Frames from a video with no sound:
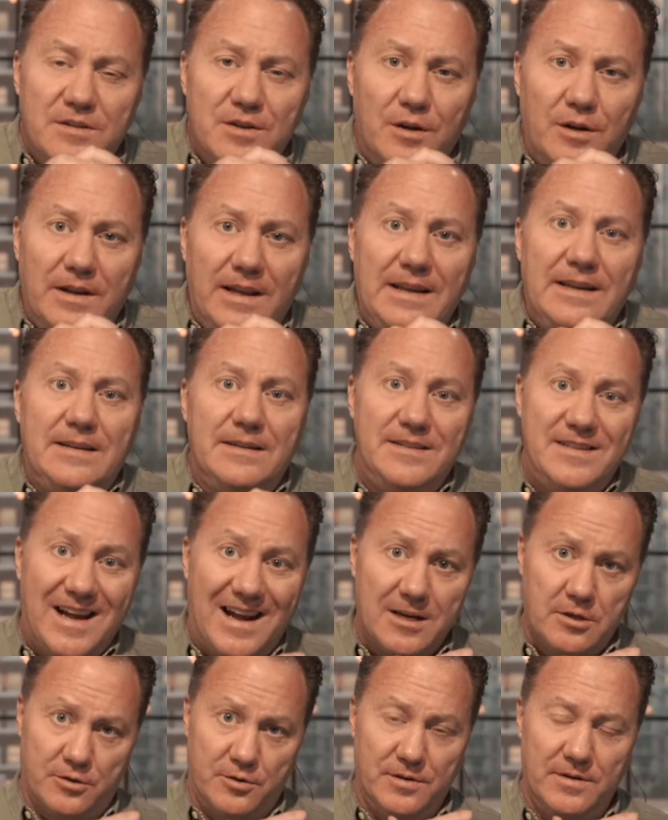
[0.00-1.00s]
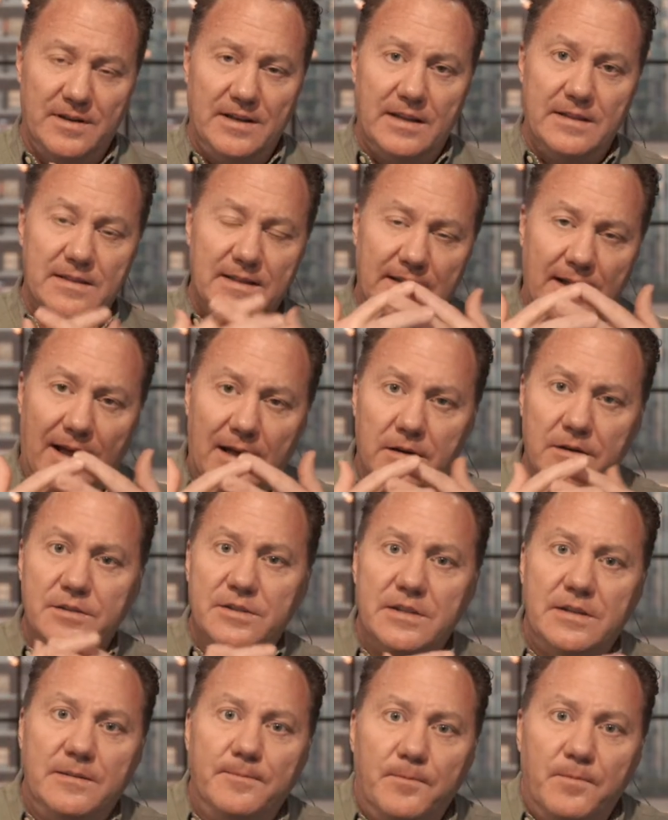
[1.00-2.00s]
talking doctrine and
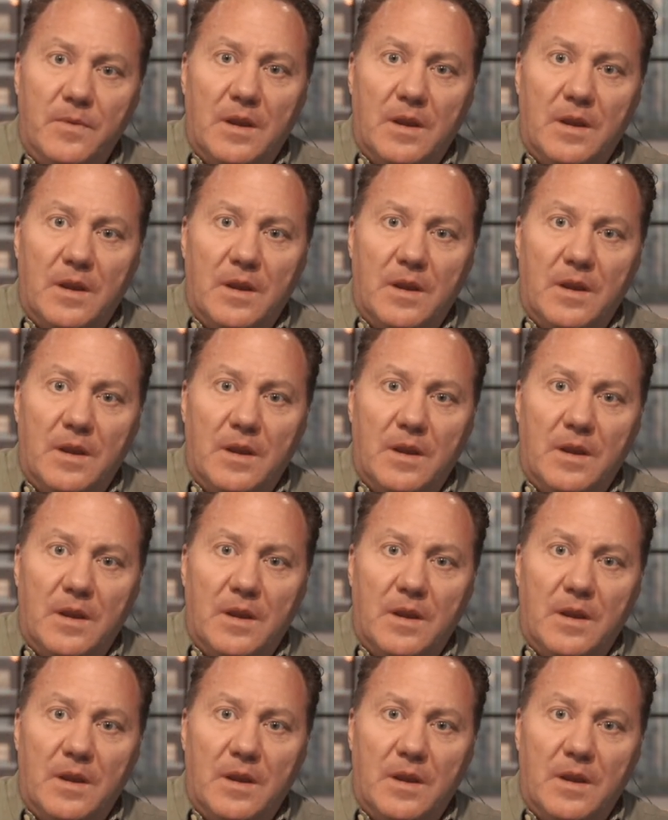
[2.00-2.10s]
theology,